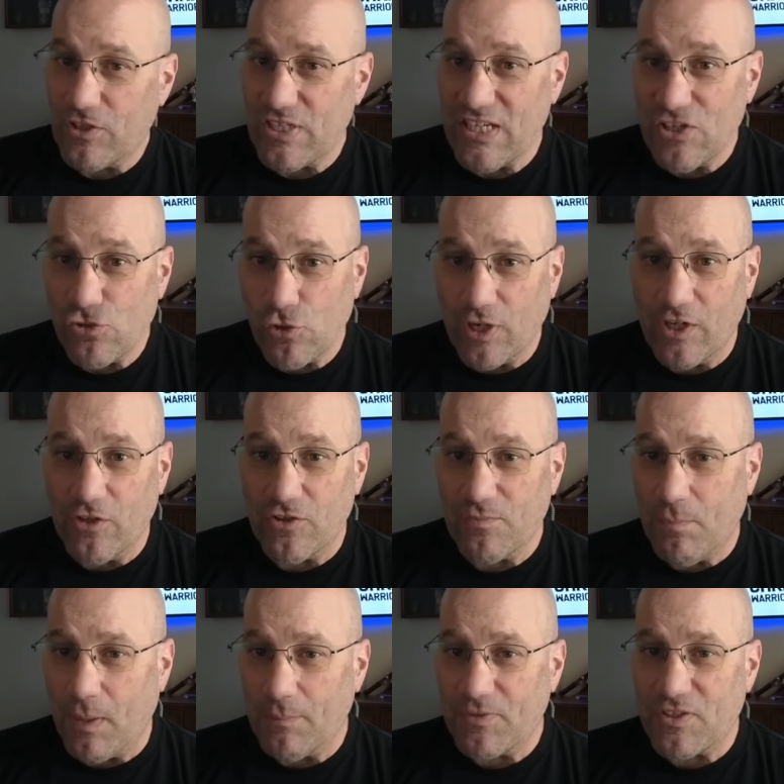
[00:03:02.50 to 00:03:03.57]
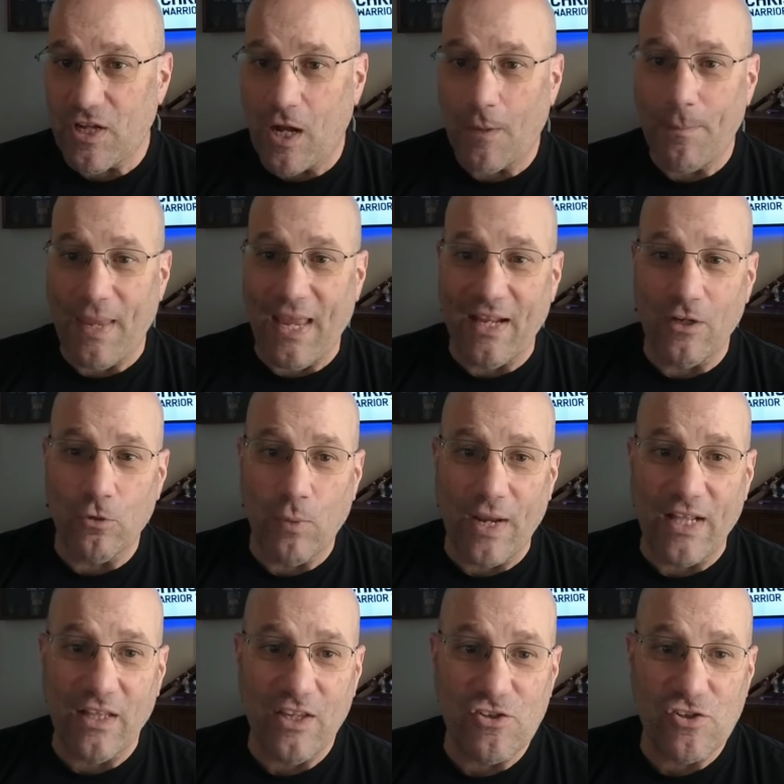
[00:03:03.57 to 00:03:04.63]
triggers, bump stock ban, and
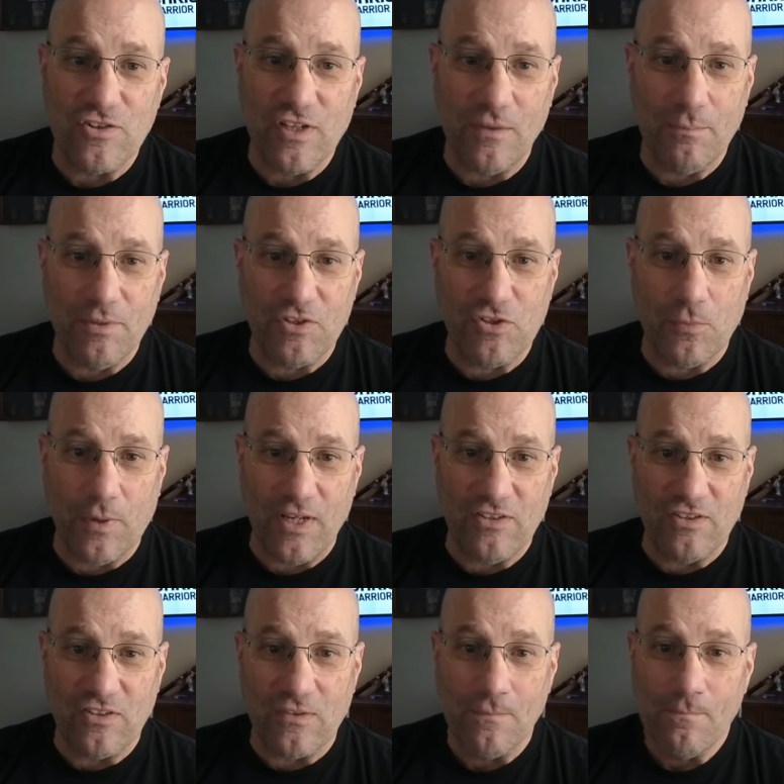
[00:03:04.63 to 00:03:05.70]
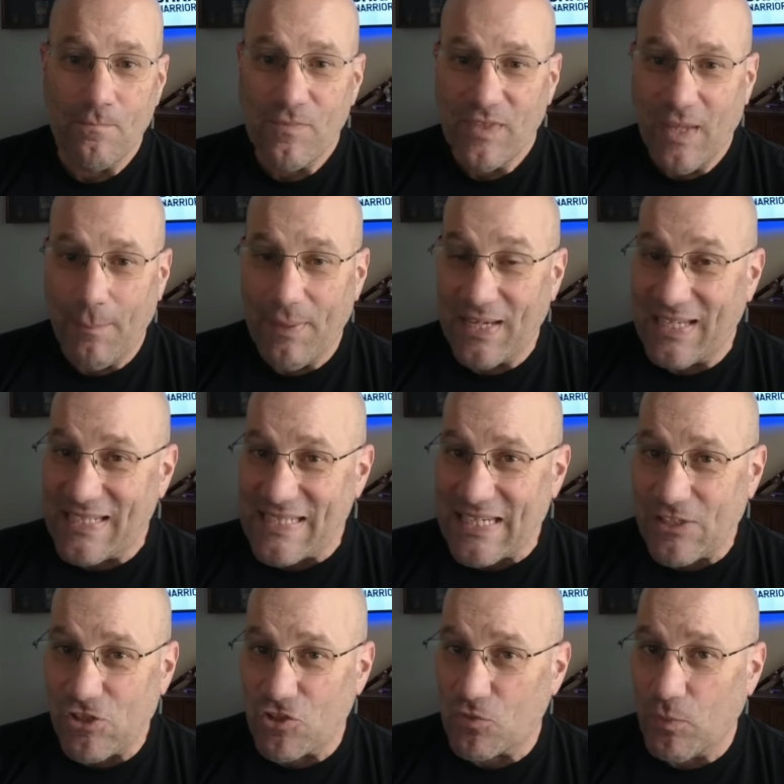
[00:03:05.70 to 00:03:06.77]
regulations on pistol braces have been
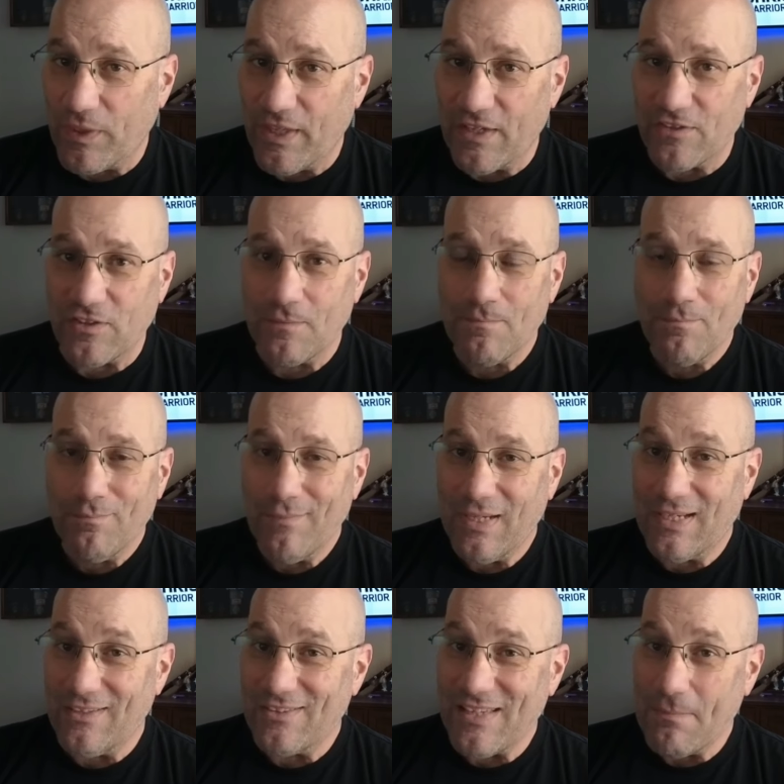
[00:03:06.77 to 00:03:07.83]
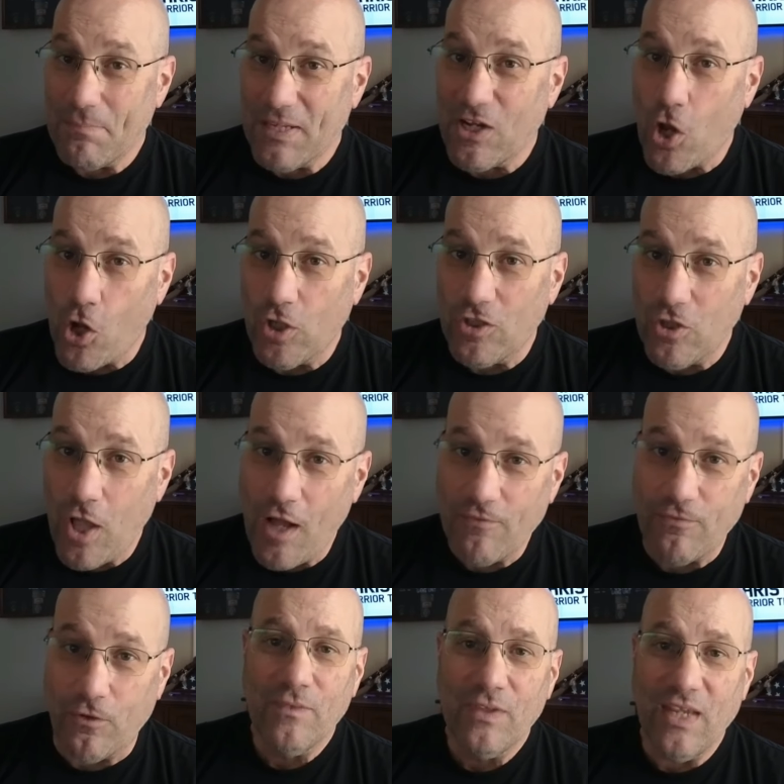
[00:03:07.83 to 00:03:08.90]
contentious with us because they've been
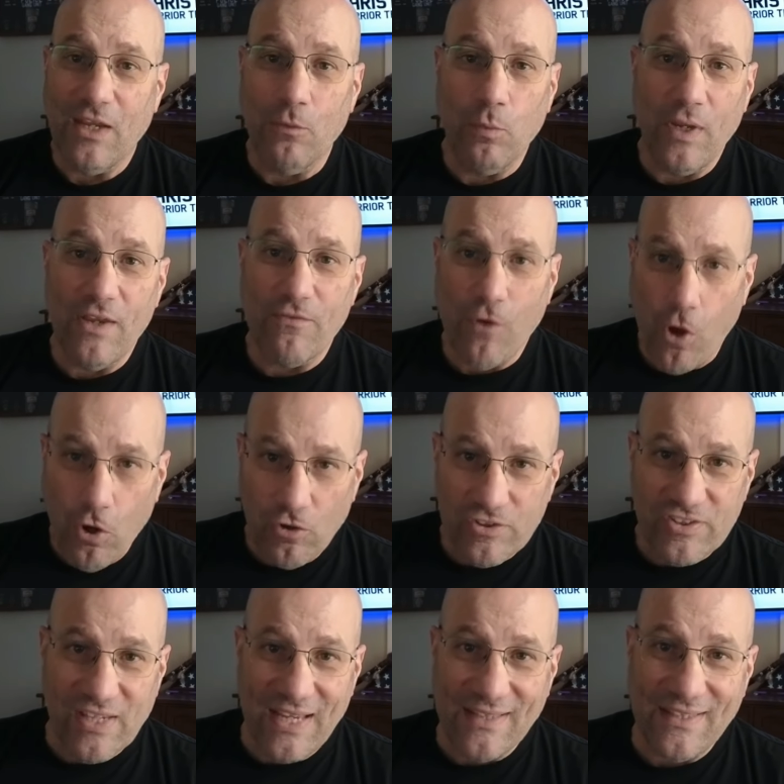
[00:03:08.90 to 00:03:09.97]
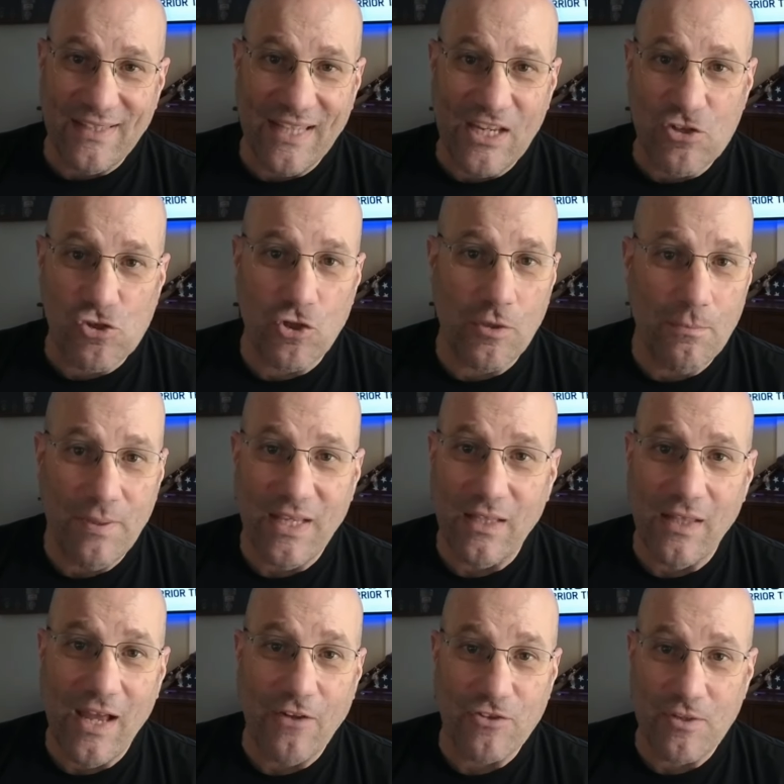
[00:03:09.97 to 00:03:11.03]
unlawful. And we have all said that they shouldn't be
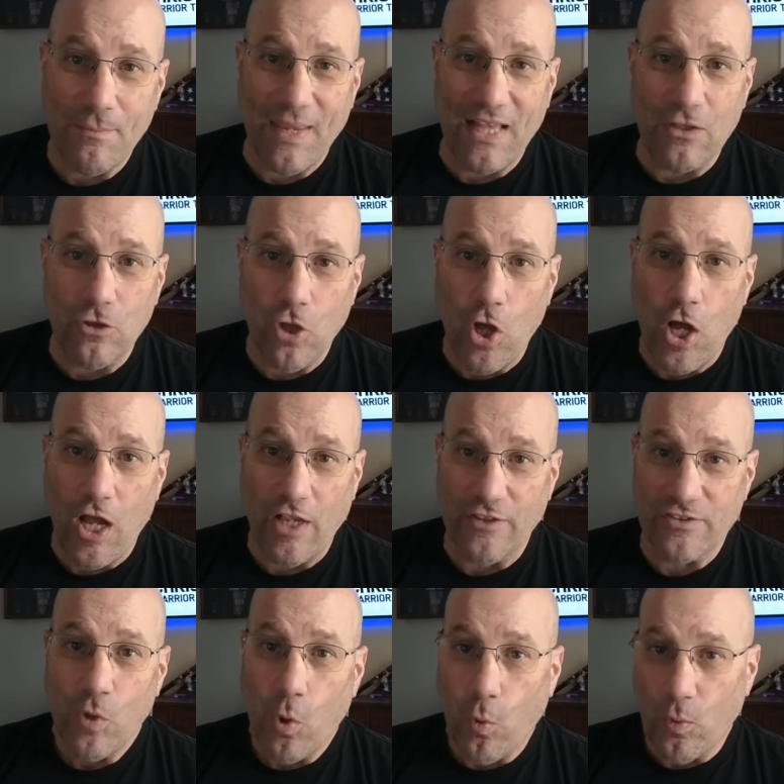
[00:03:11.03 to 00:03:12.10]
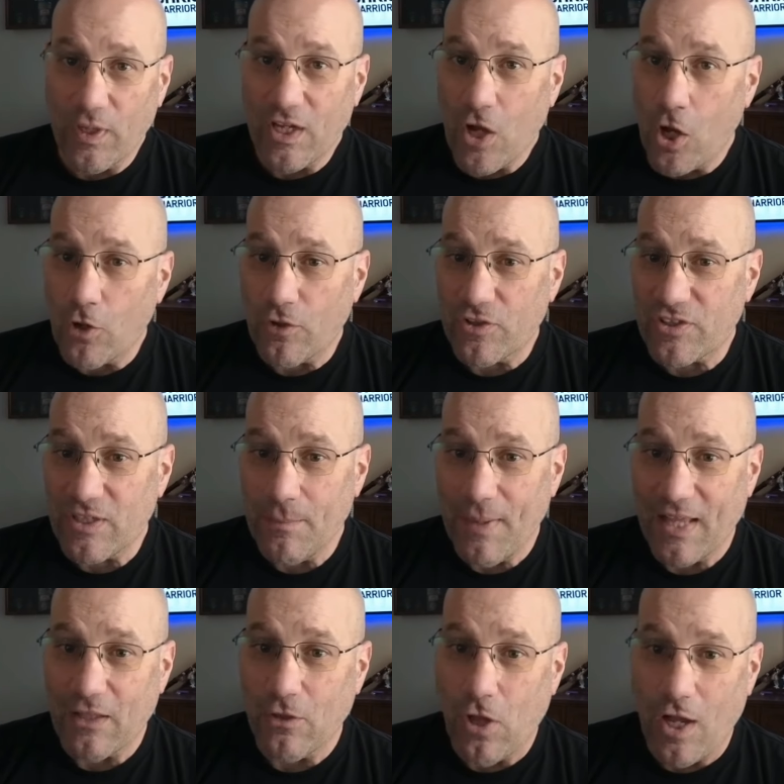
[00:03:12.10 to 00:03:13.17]
allowed to make laws. Only Congress can
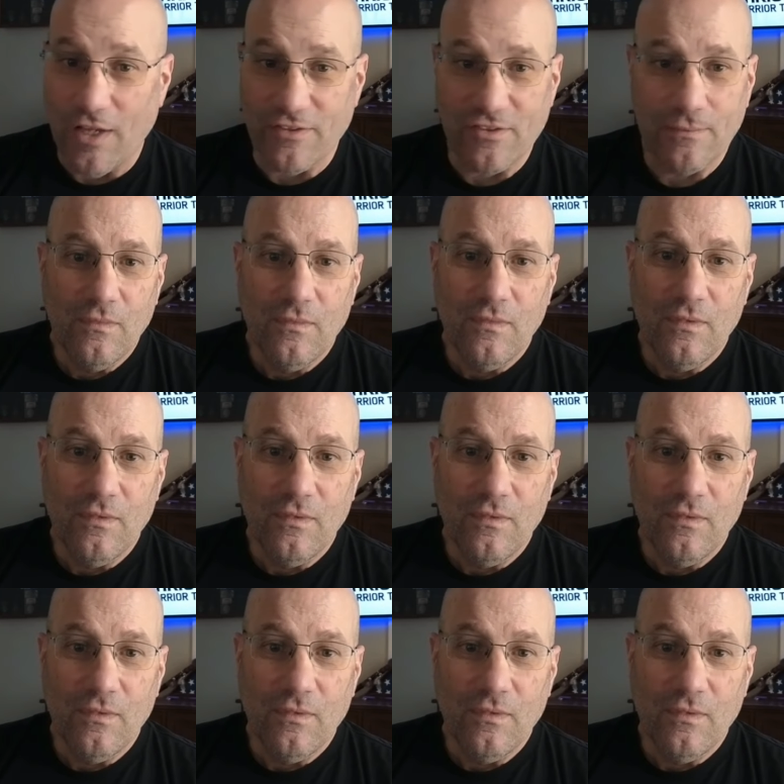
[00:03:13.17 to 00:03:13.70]
make laws.